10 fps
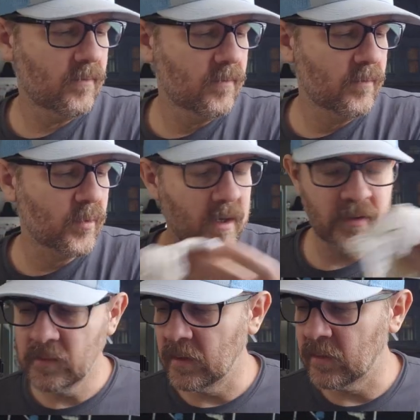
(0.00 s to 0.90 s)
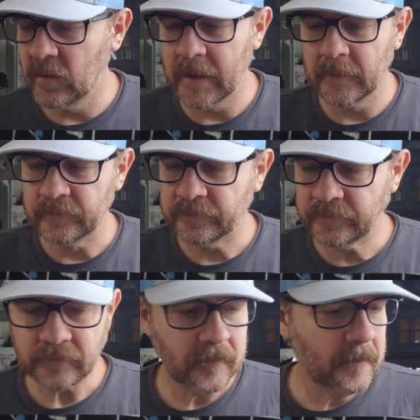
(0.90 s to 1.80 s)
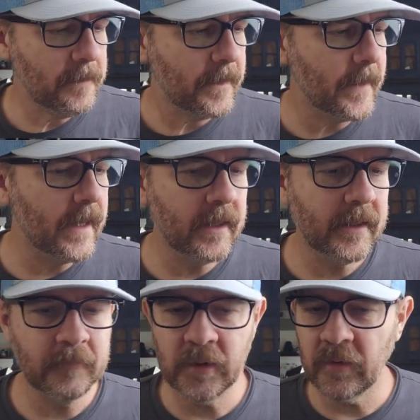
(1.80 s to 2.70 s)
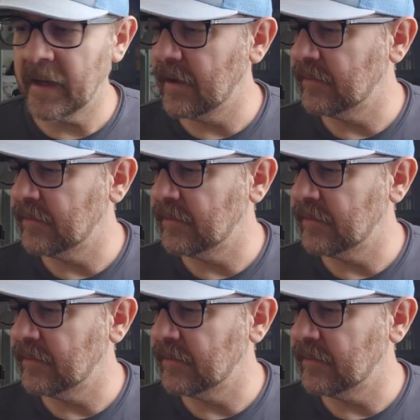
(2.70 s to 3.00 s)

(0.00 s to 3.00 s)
brush real quick. What do I have